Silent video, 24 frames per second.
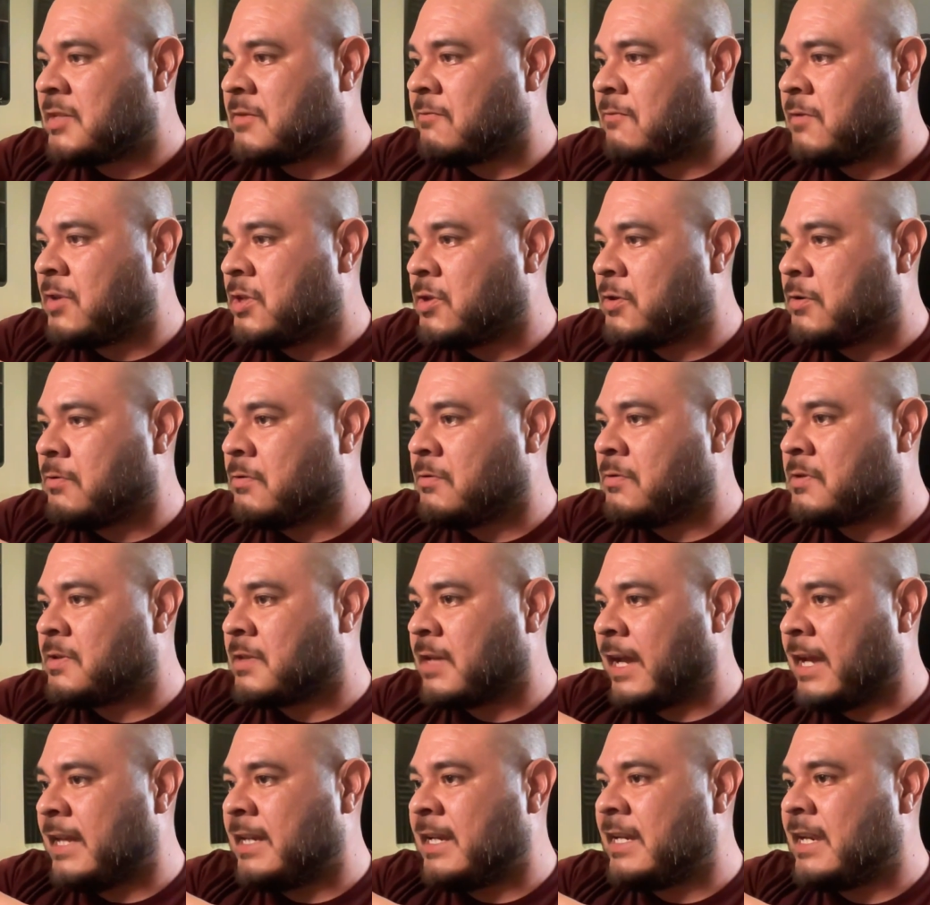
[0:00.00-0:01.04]
Views
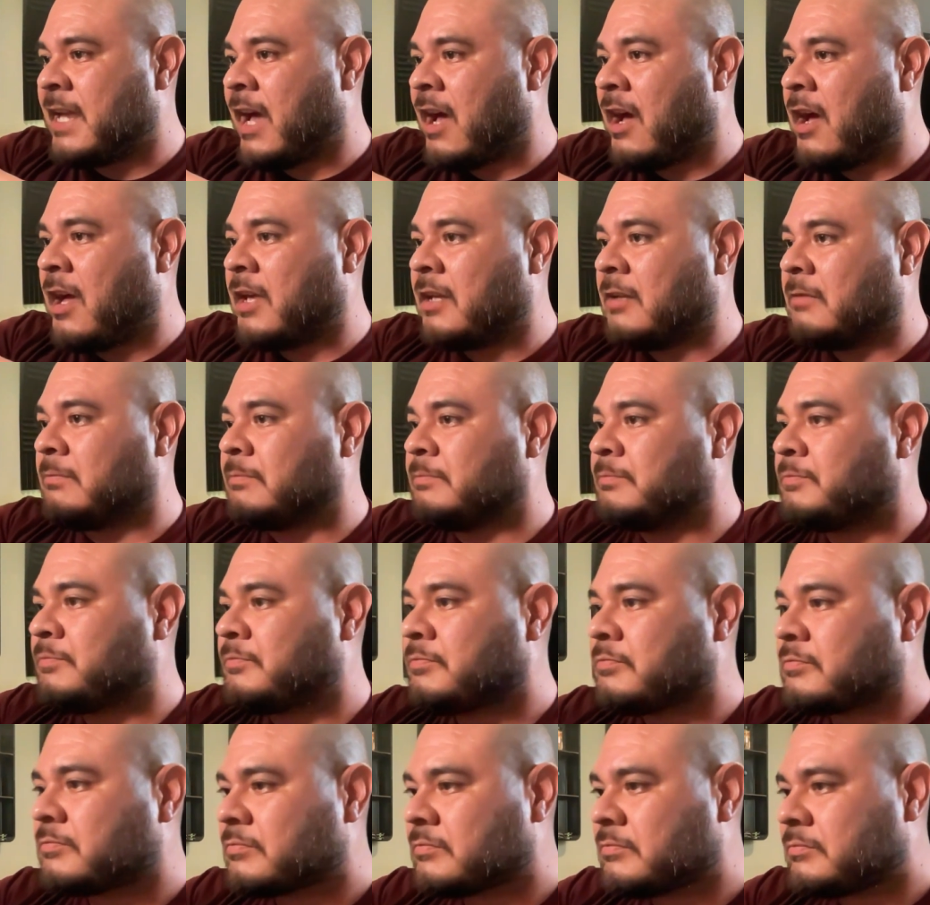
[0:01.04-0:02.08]
89.
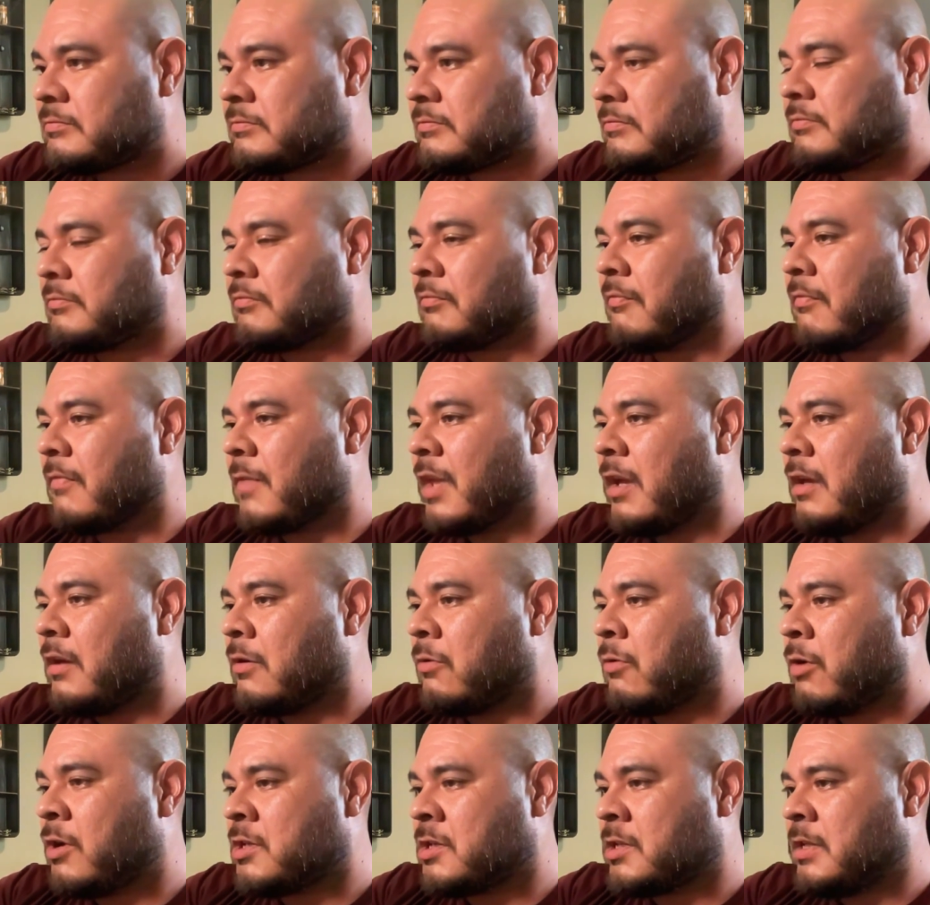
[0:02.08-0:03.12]

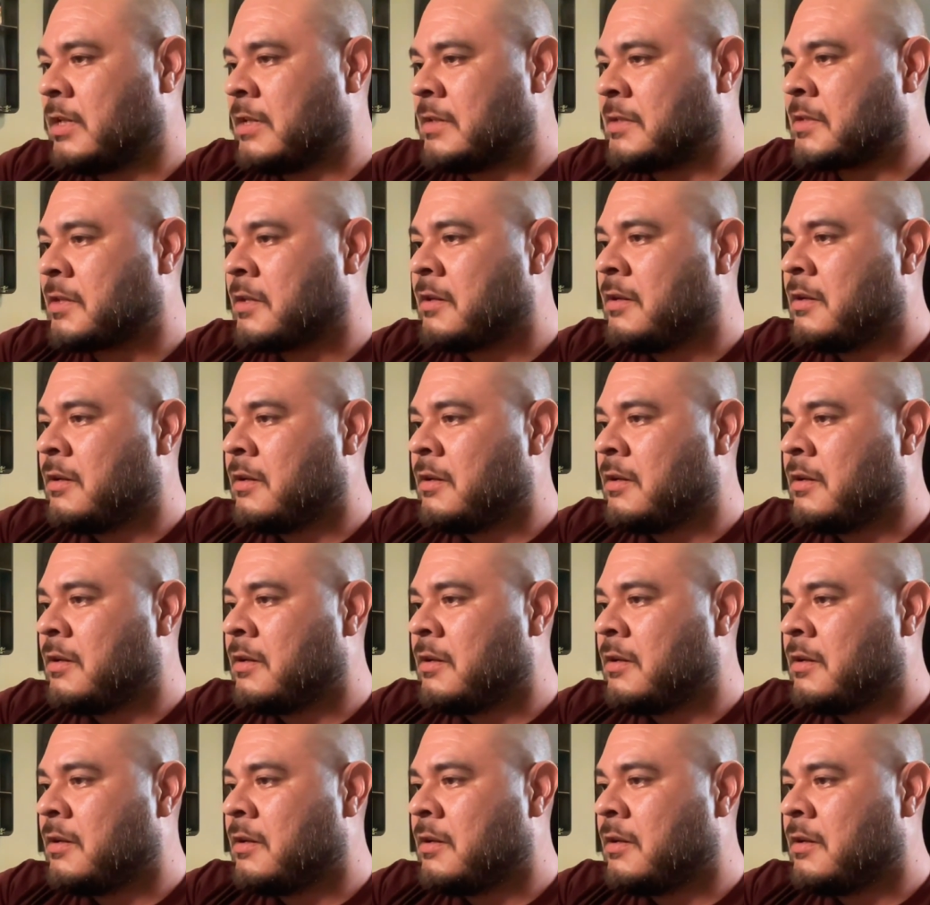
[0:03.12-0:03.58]
Question is,